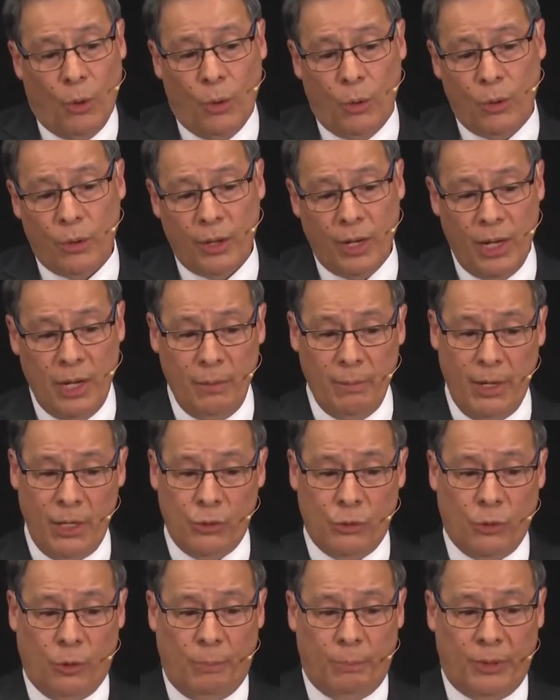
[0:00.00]
or it may
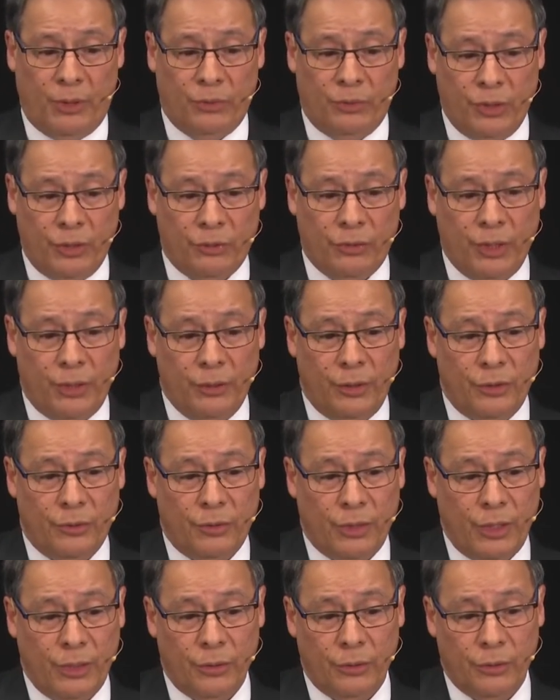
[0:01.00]
show persistent
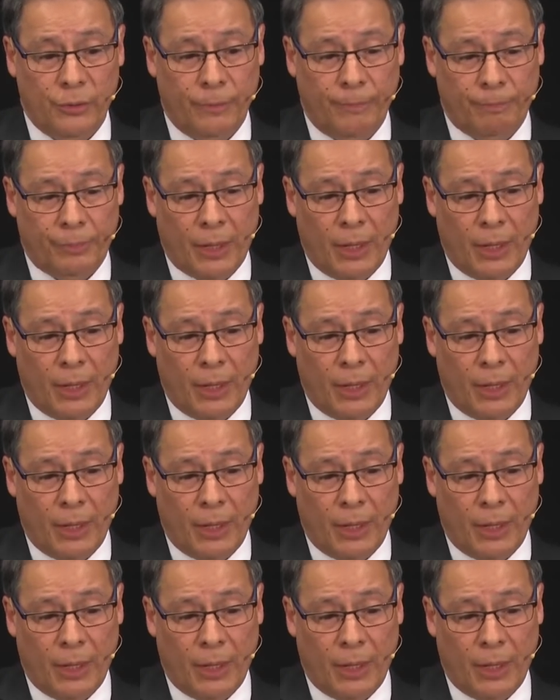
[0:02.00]
disease,